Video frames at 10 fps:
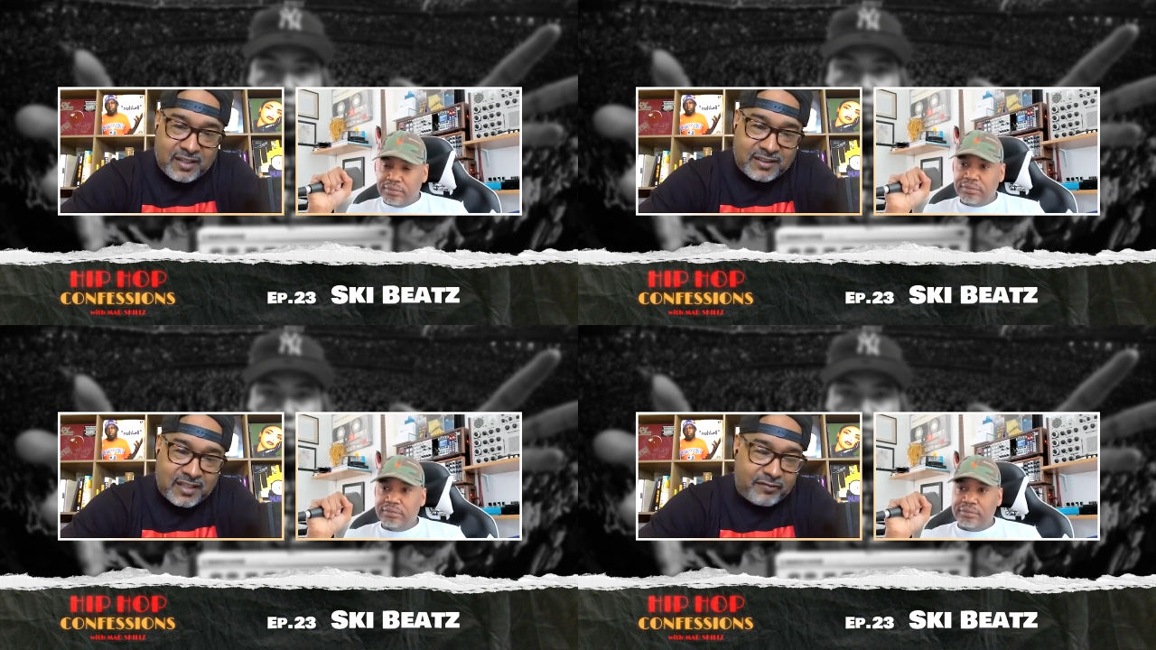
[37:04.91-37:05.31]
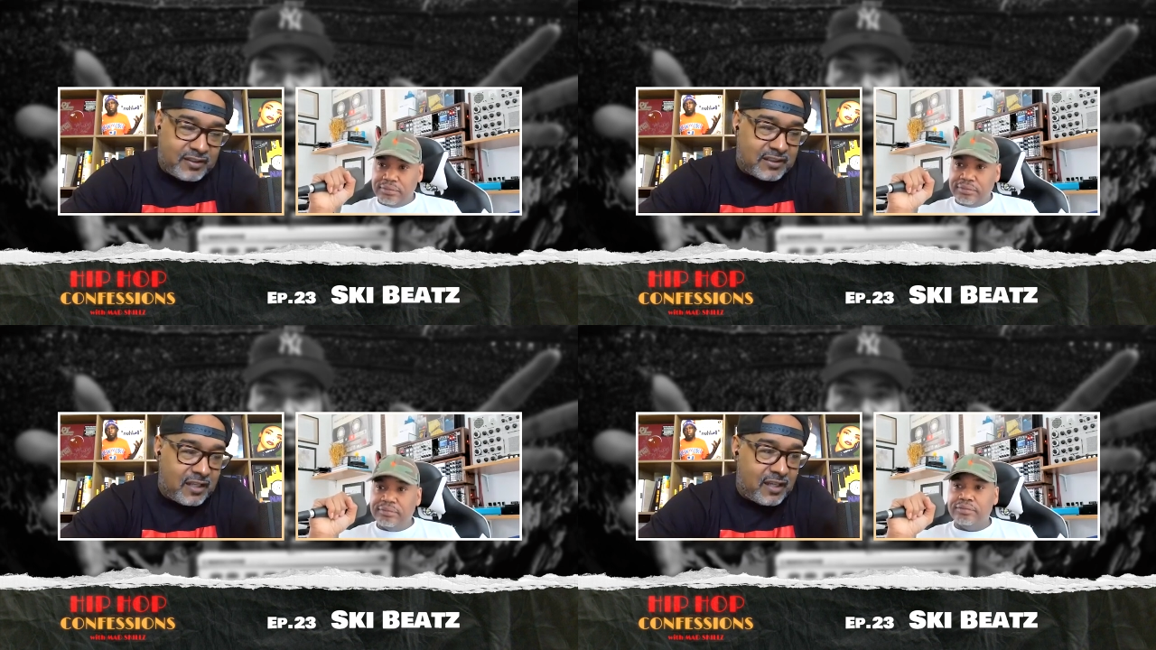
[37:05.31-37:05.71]
Speaker 1: It definitely
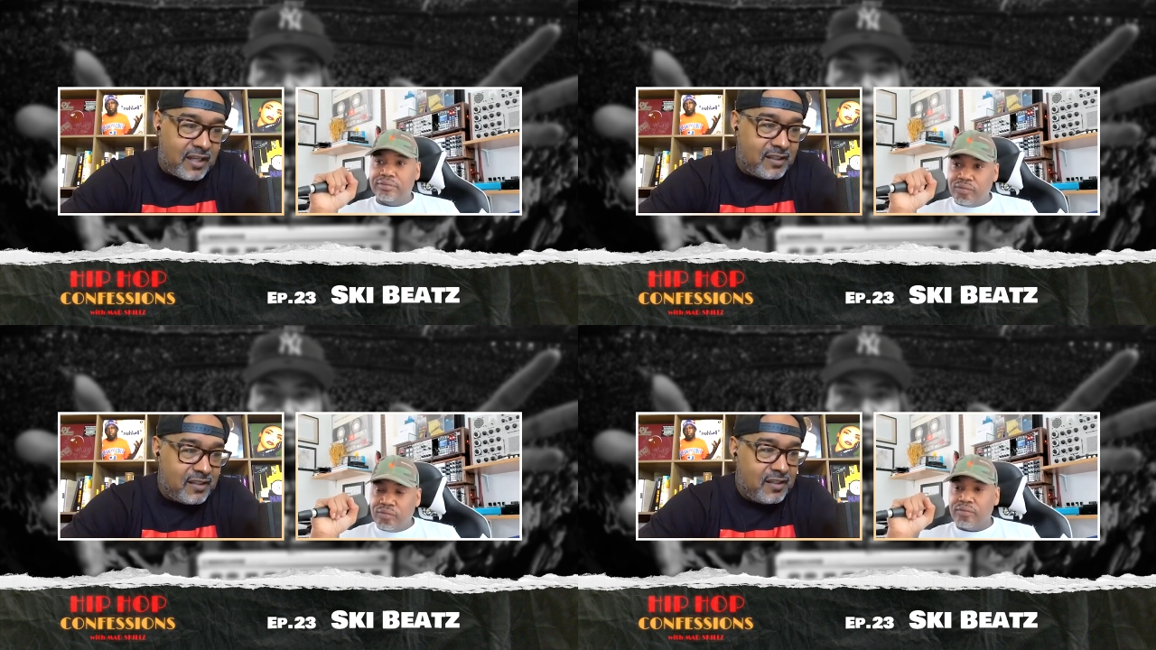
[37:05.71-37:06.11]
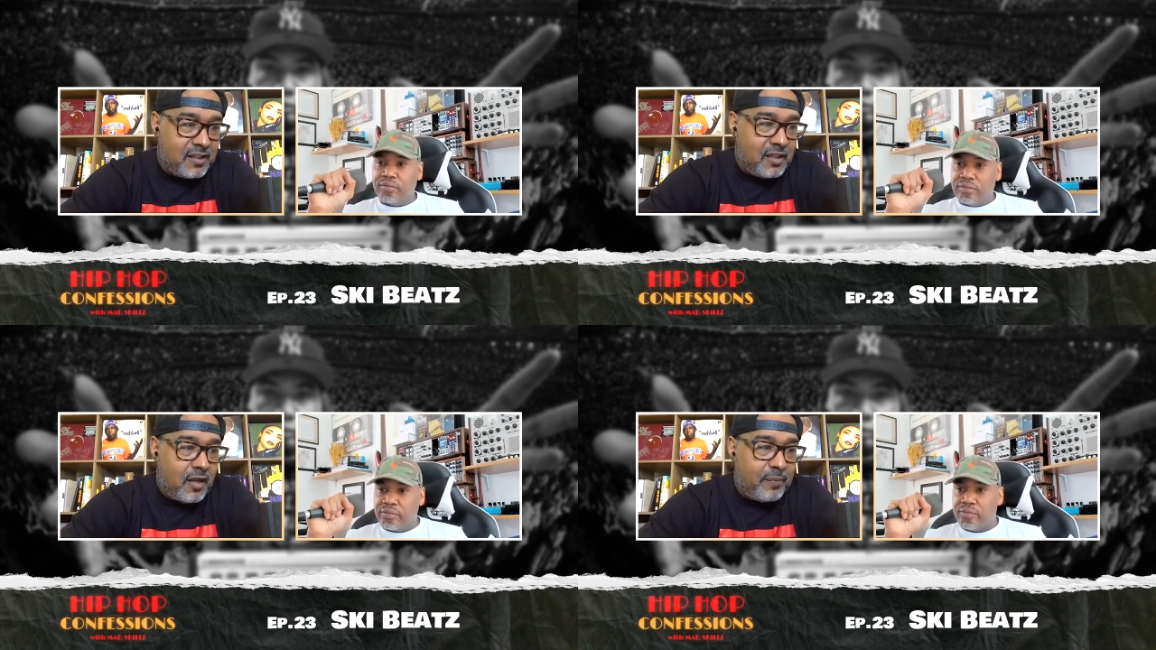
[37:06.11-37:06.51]
sounds like
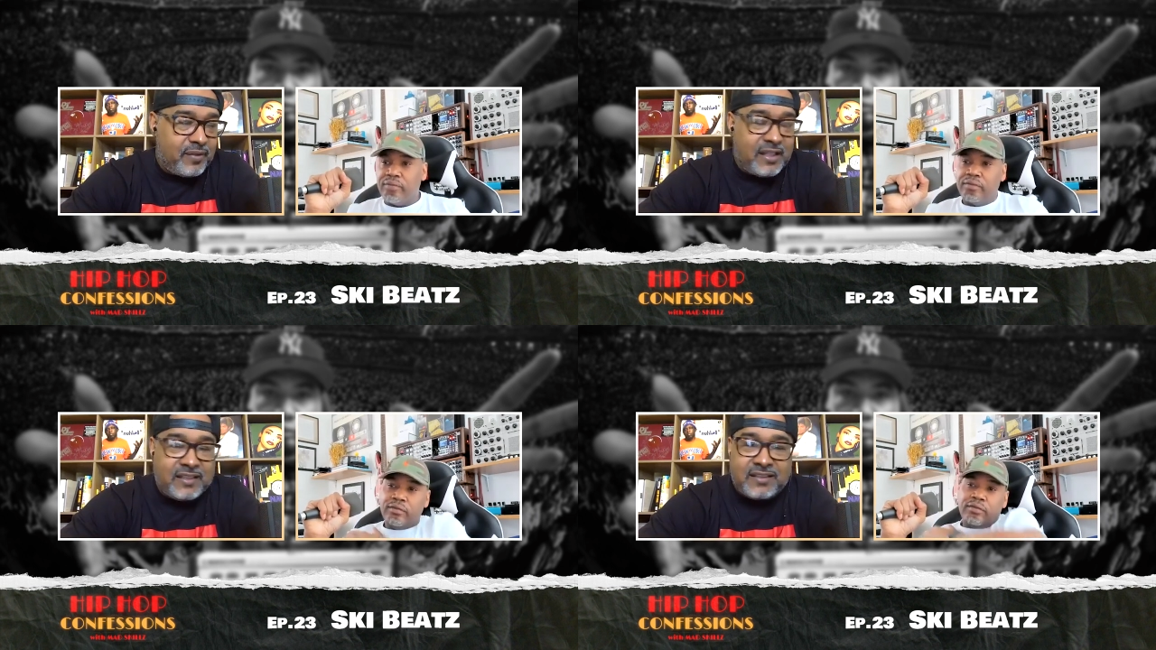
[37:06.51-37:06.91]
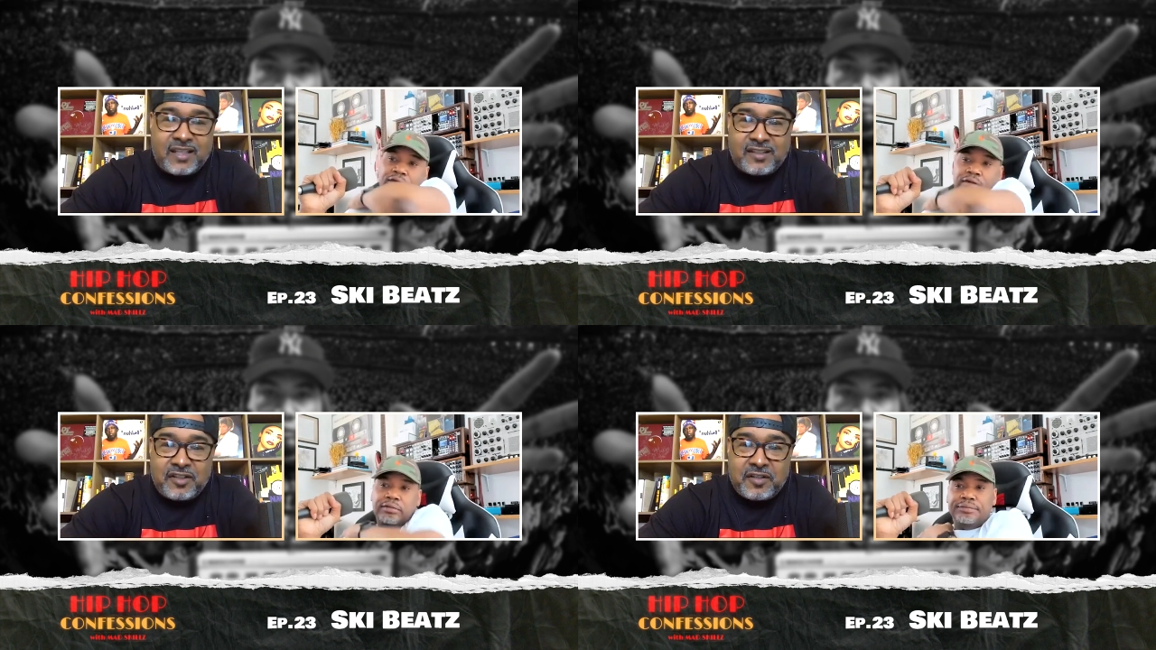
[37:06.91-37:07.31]
a place
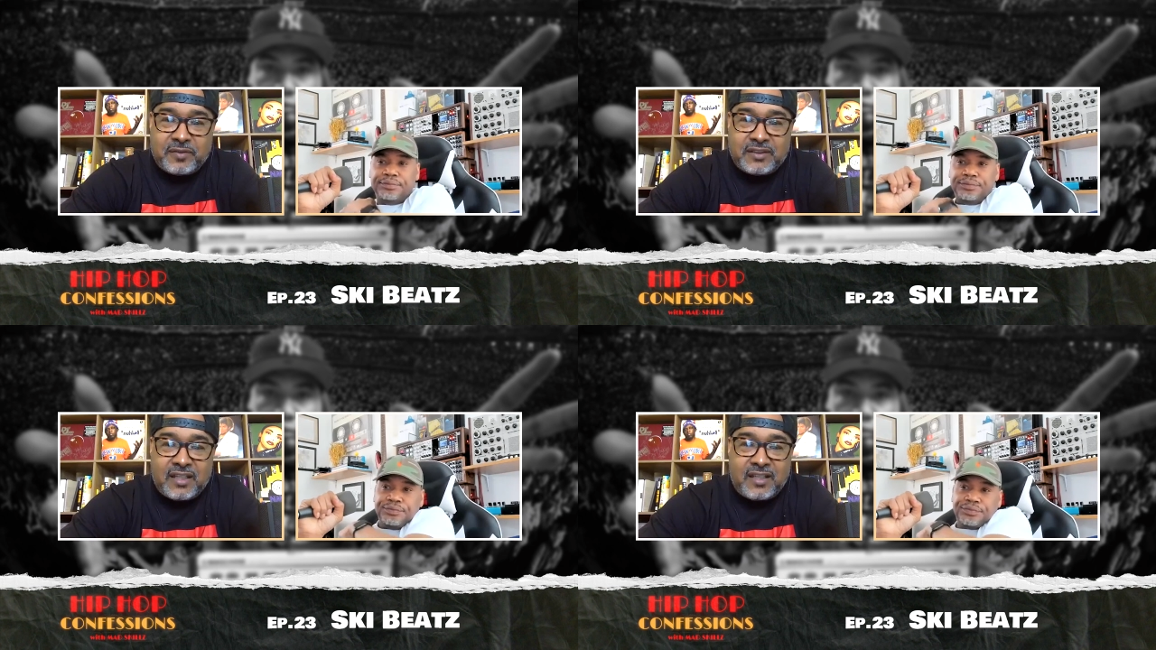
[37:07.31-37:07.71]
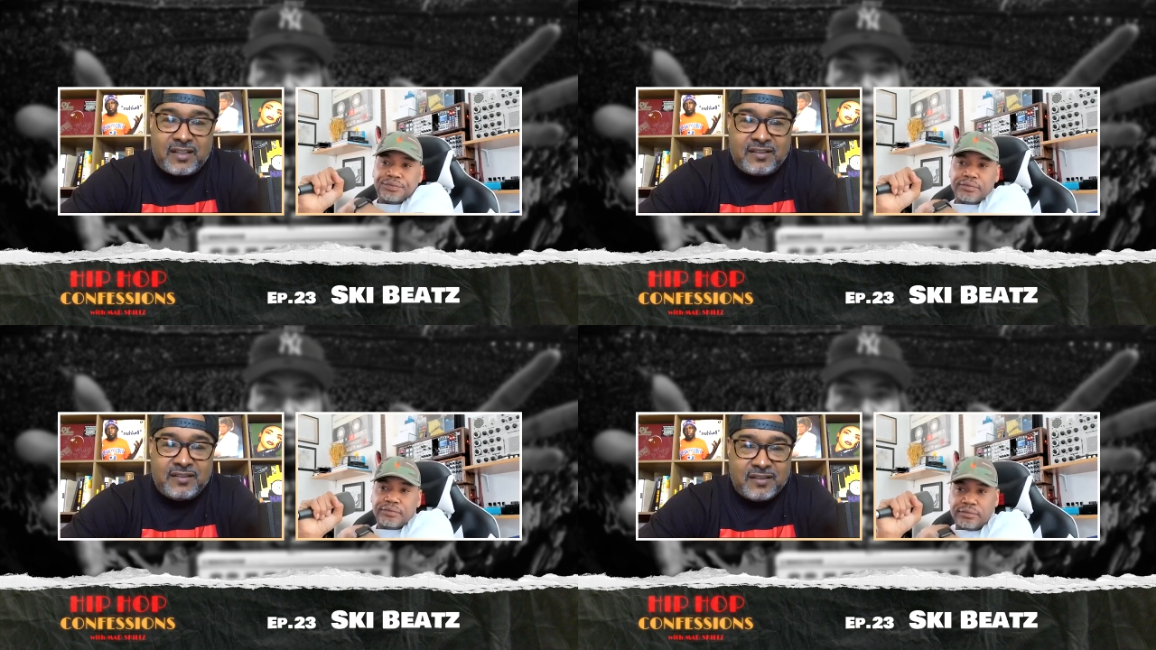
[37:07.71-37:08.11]
that you know what I'm
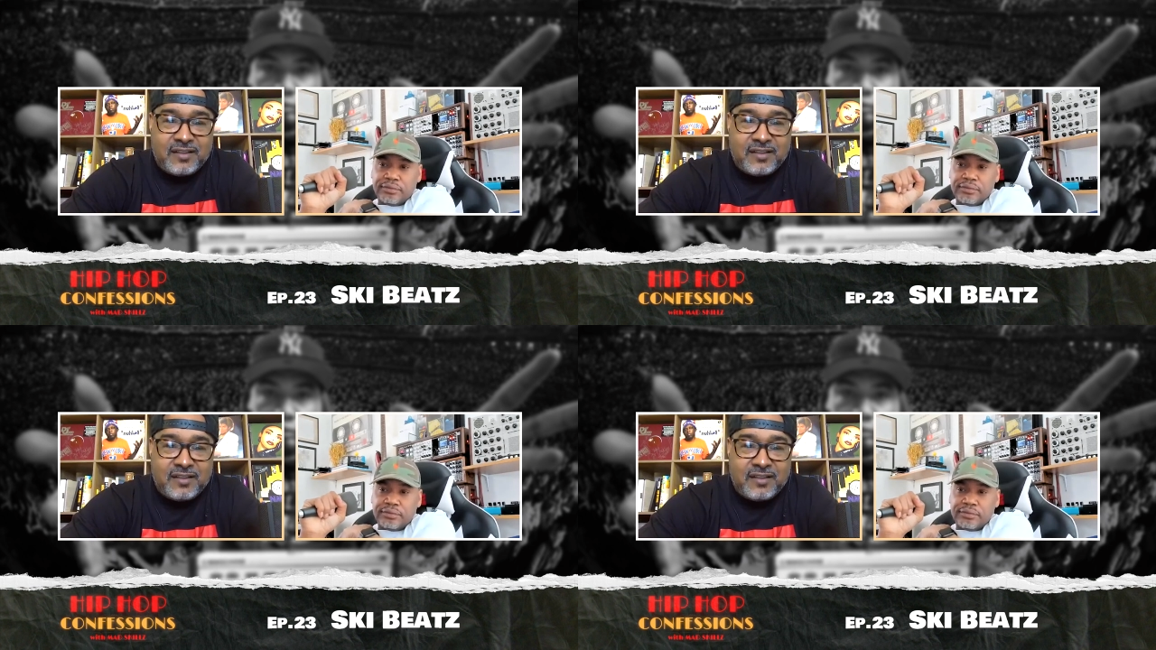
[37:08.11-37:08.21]
saying